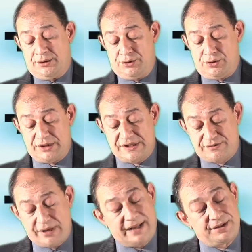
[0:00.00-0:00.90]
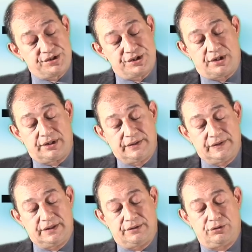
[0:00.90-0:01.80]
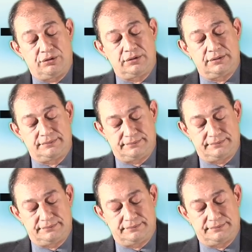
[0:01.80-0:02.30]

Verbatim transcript: Your strategy on the whole